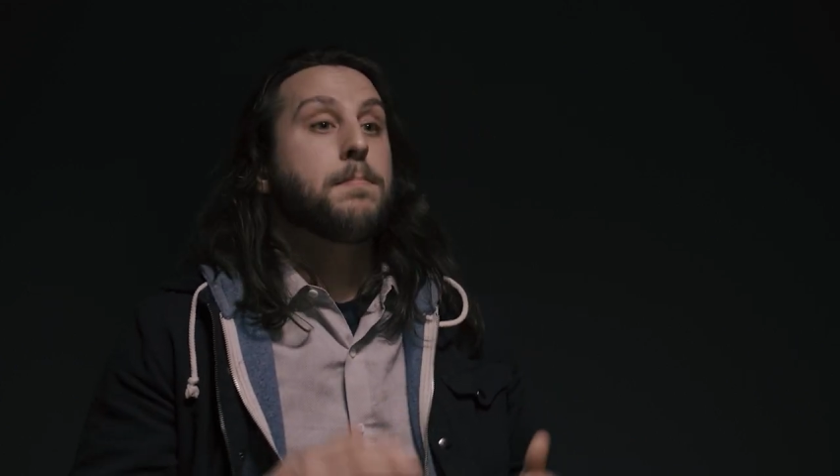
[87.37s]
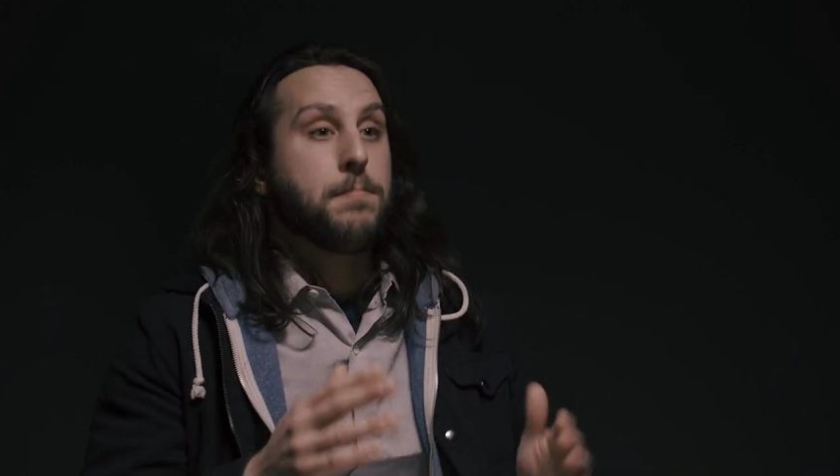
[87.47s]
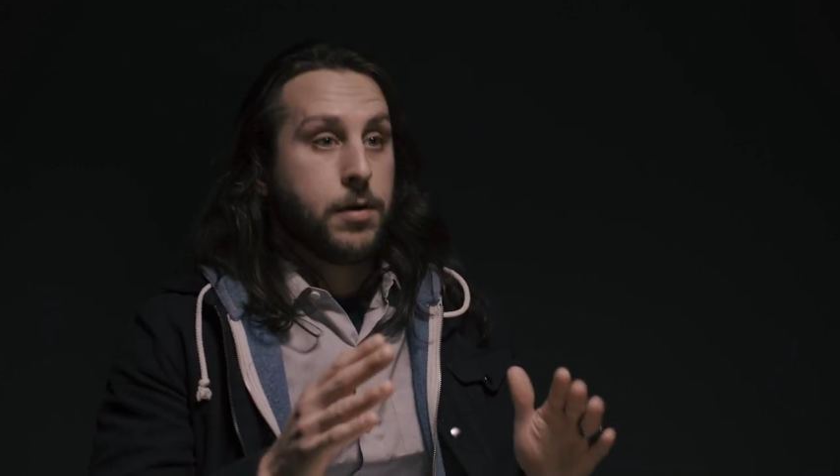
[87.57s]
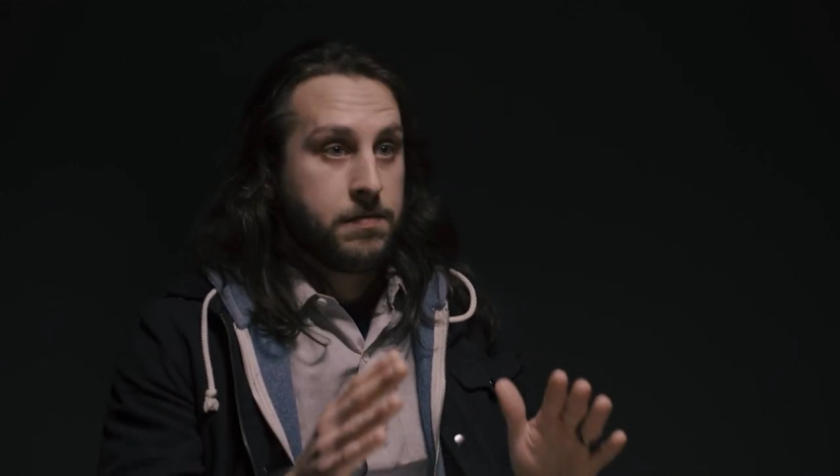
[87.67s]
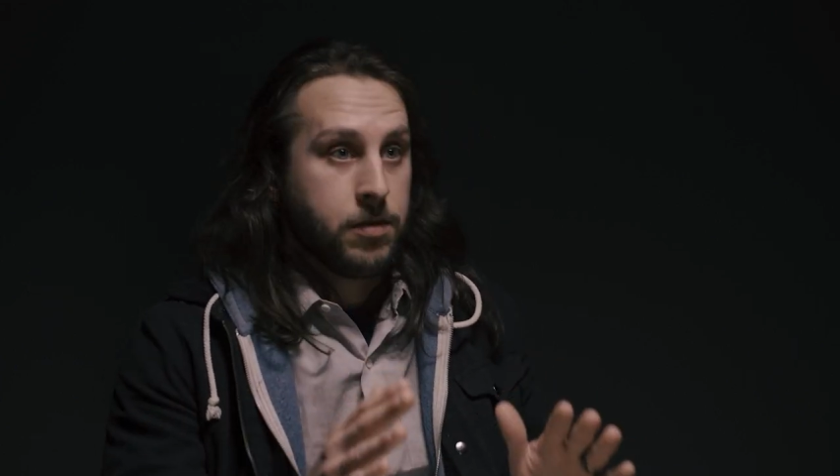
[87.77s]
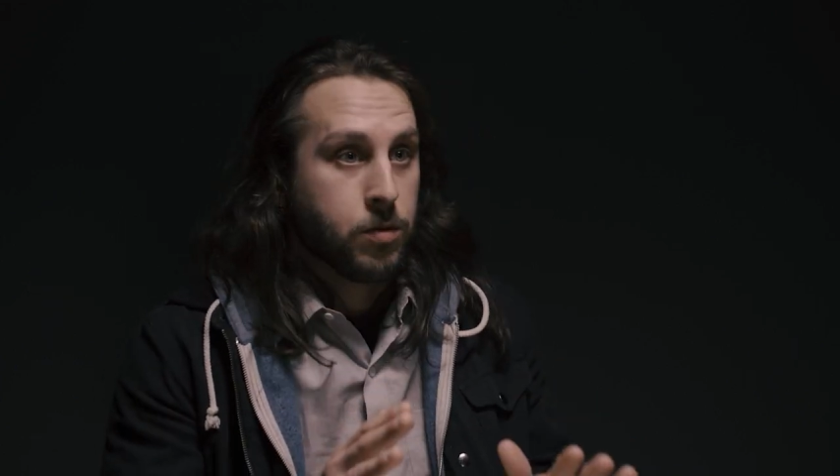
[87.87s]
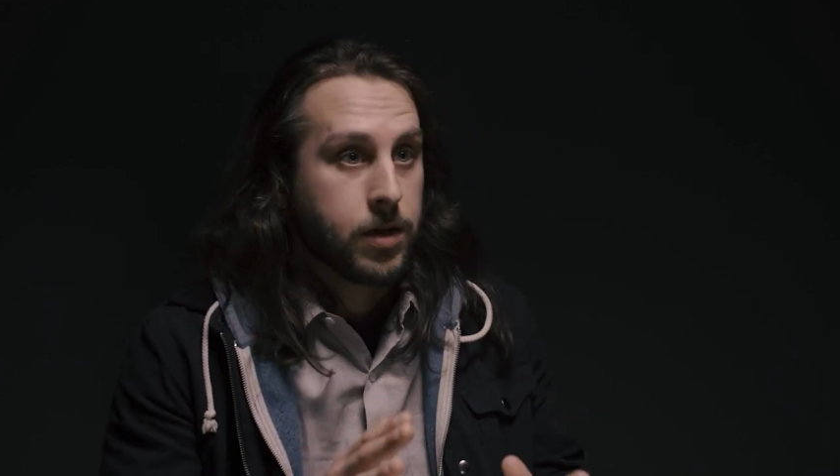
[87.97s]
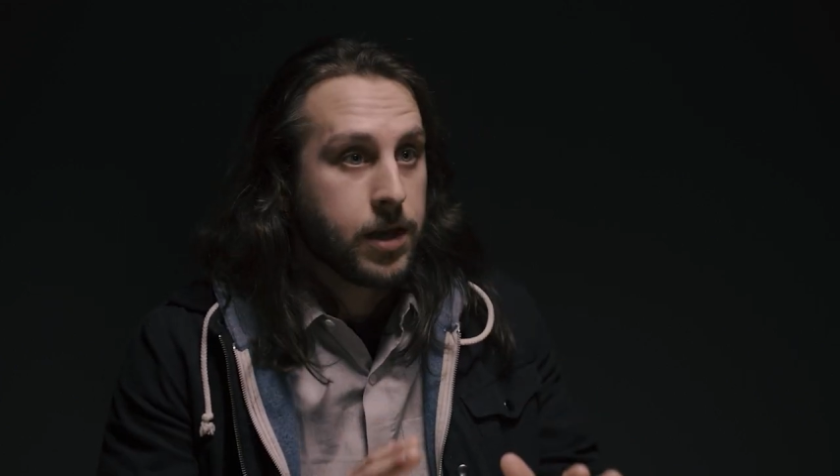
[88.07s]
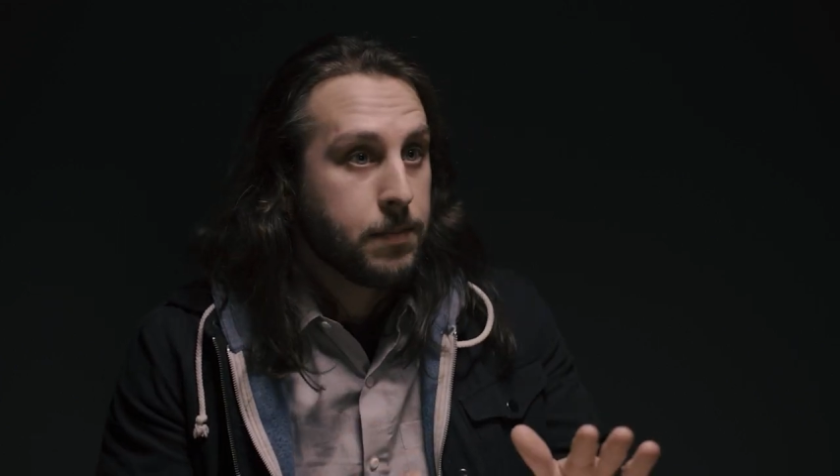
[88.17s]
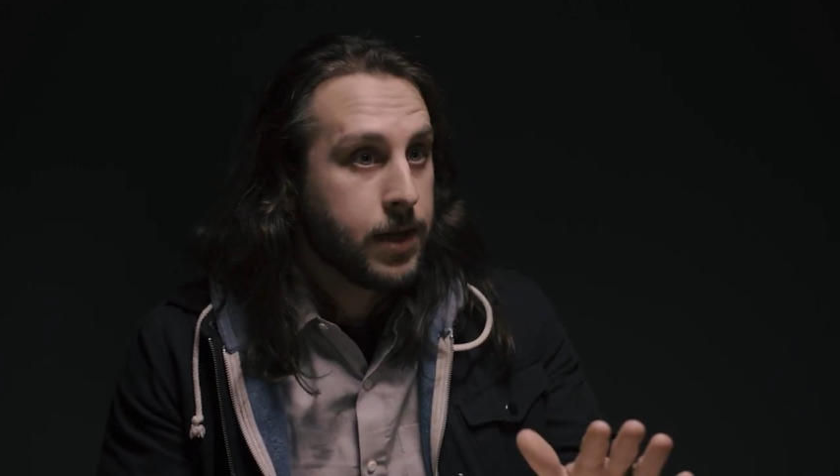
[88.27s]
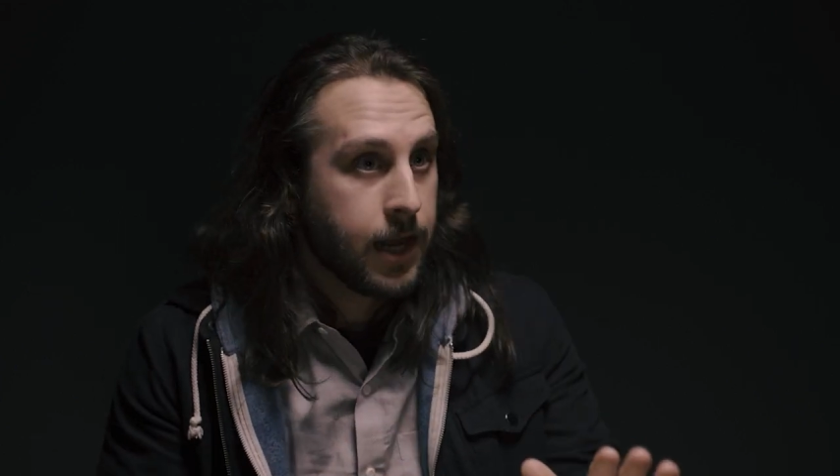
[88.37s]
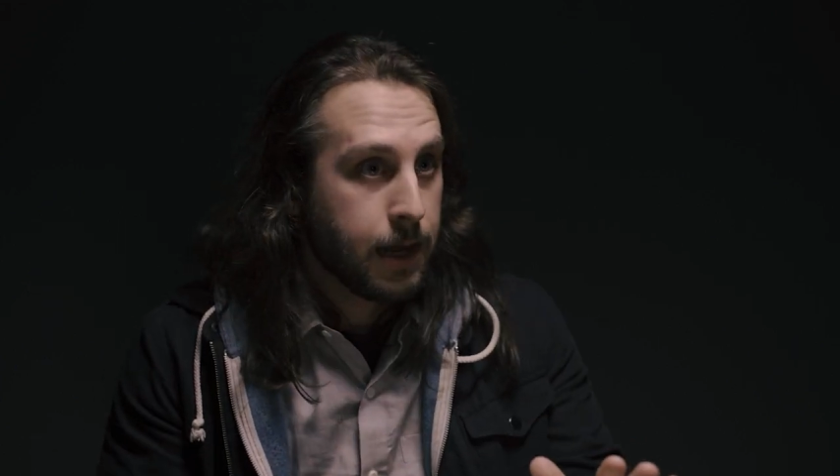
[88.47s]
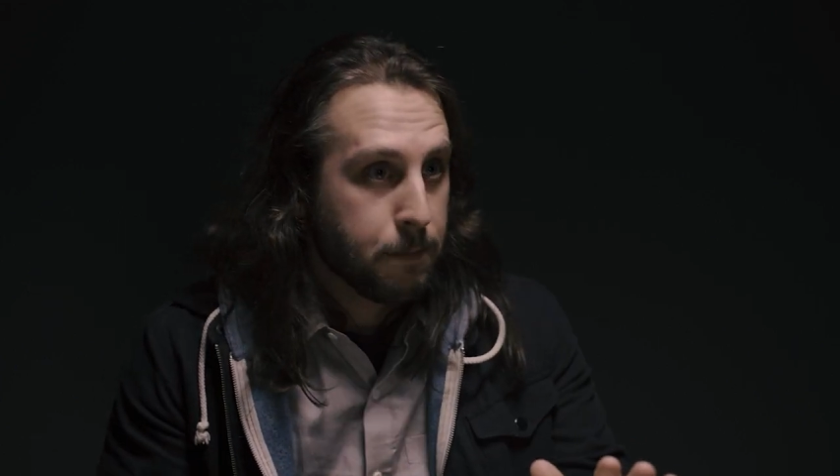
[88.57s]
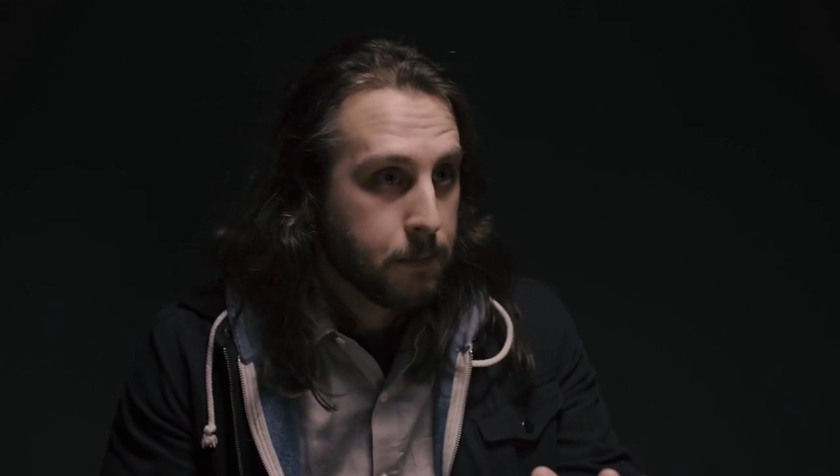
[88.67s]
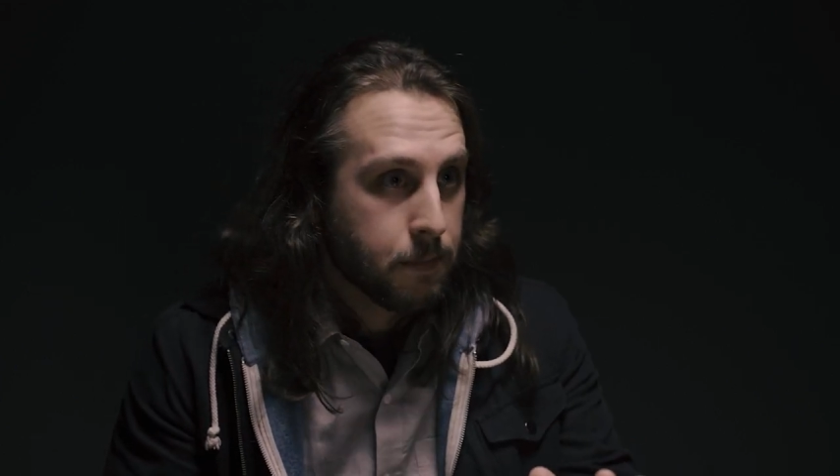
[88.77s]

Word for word: but if you can give me a name,